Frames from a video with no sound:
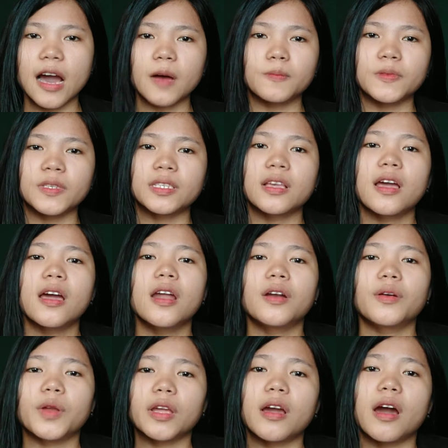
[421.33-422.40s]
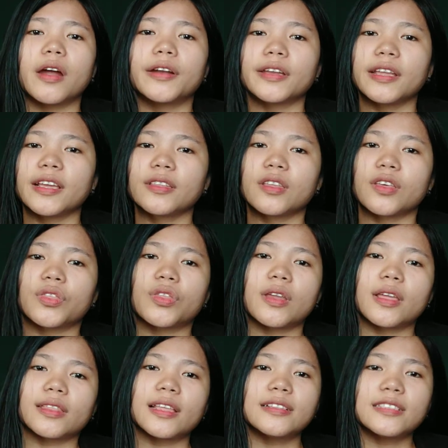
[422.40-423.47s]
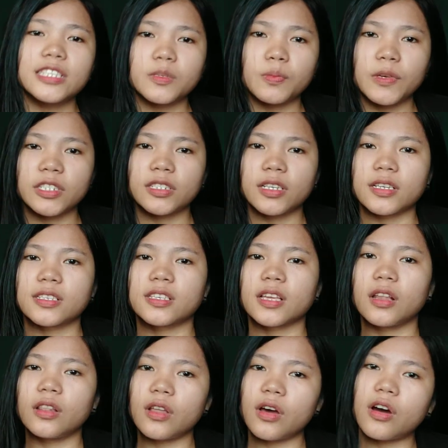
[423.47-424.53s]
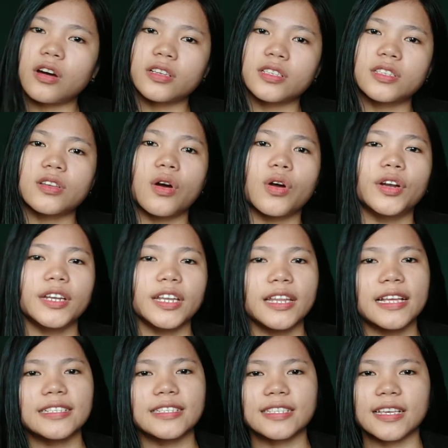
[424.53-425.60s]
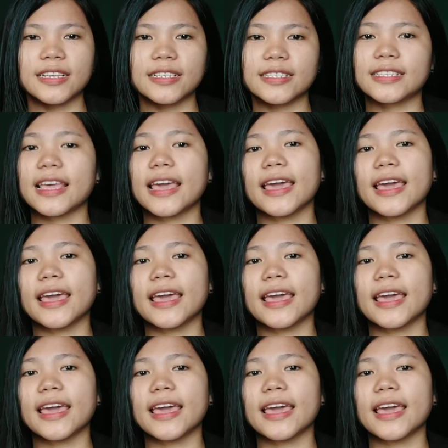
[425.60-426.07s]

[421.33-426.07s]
gaps regarding the threatened species laws, ordinances,